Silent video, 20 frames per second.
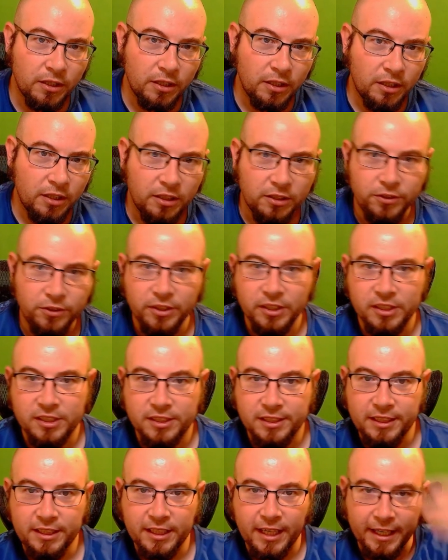You can
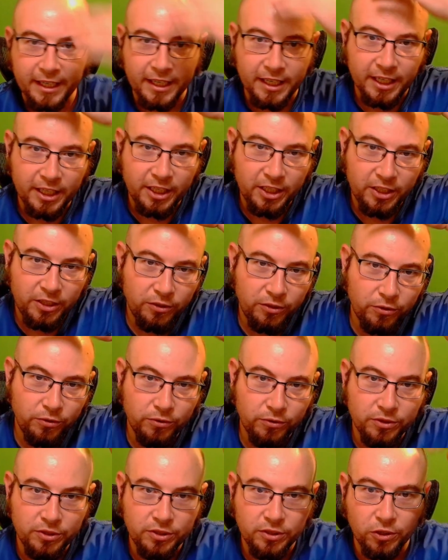see I got a
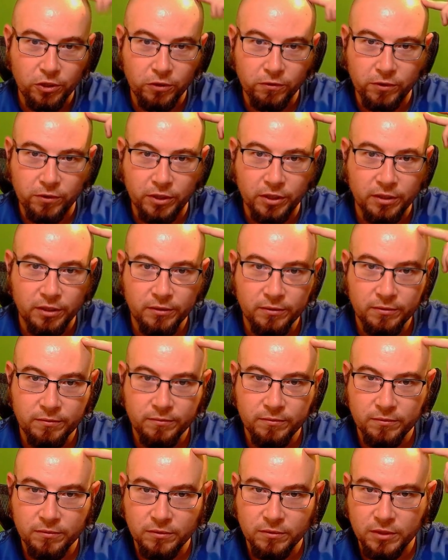huge over
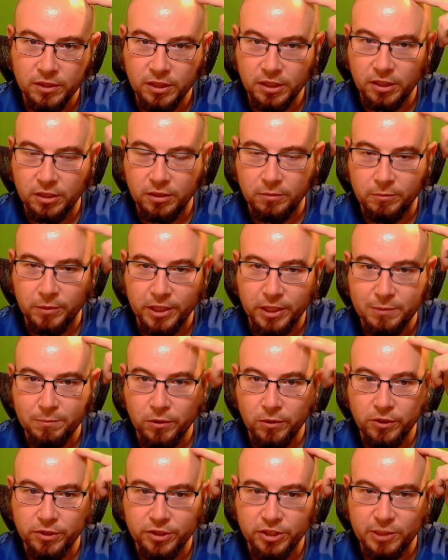
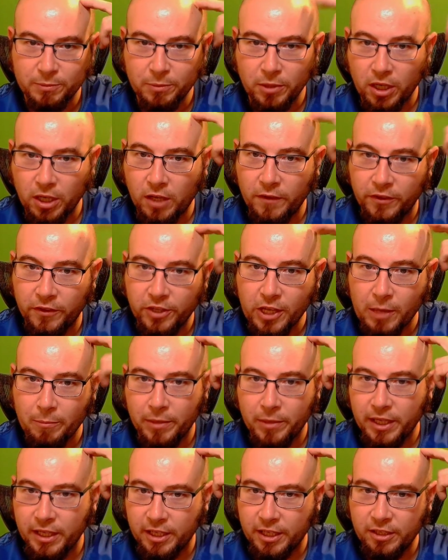exposure spot on the top of my
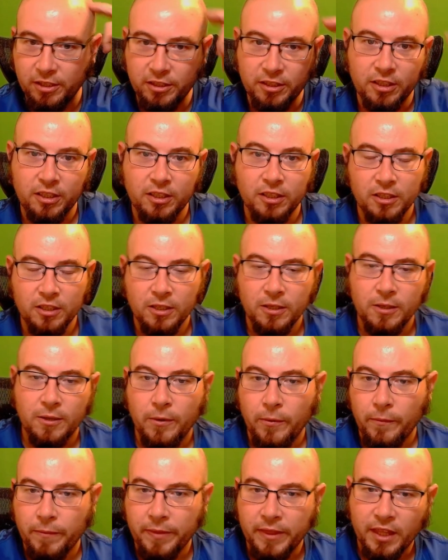head.
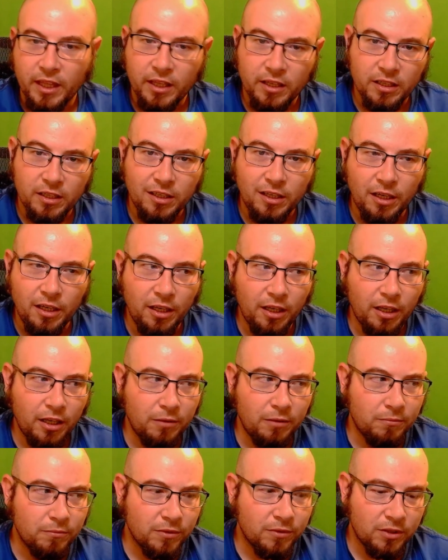
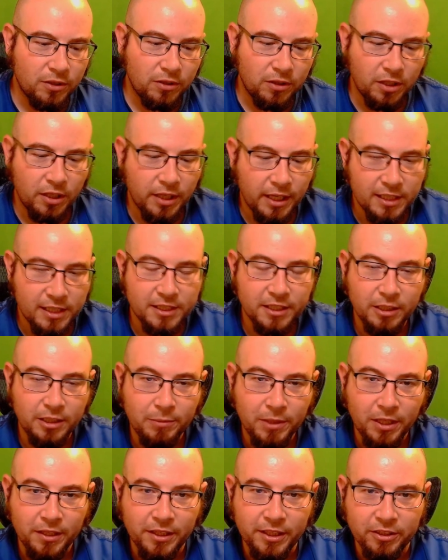The nice thing
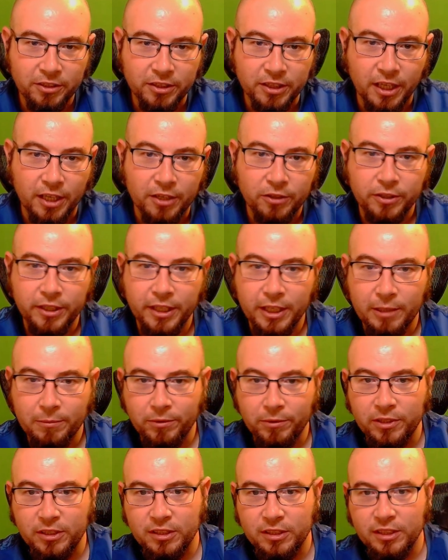about the Elgato
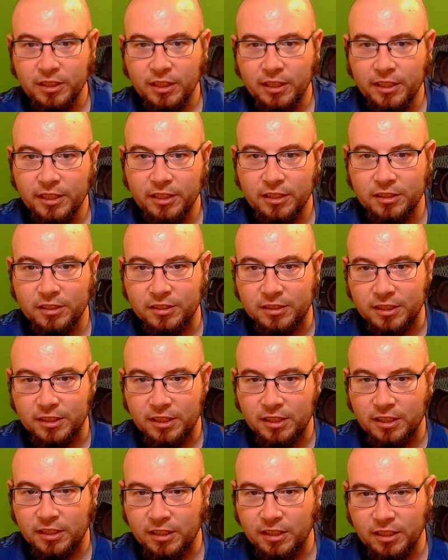camera is
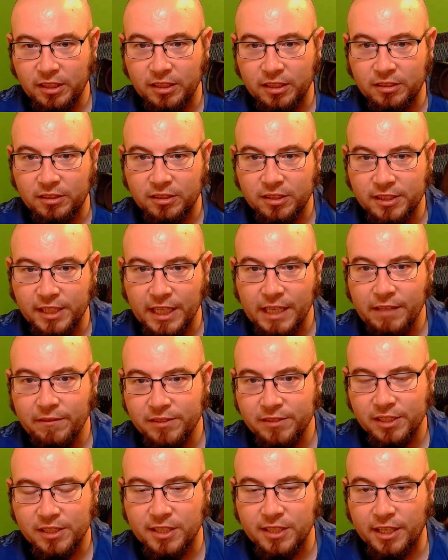it saves
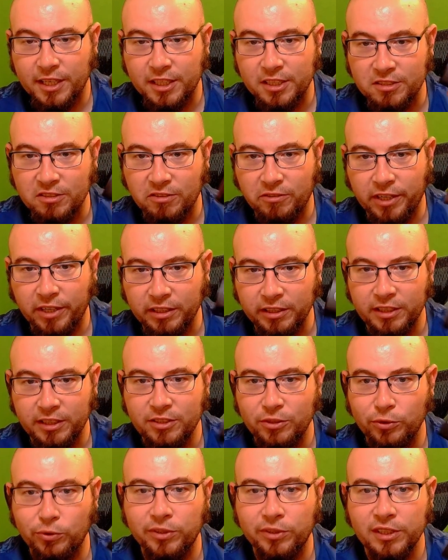the settings directly
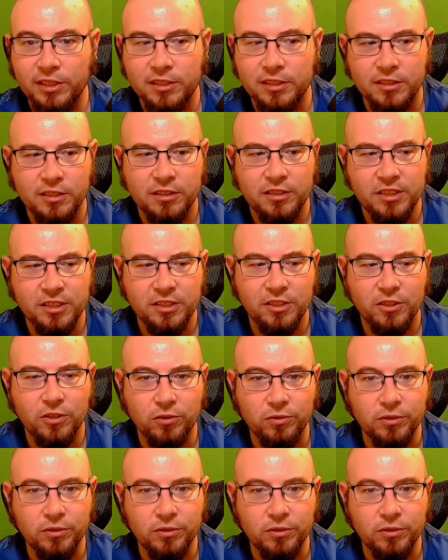to this, so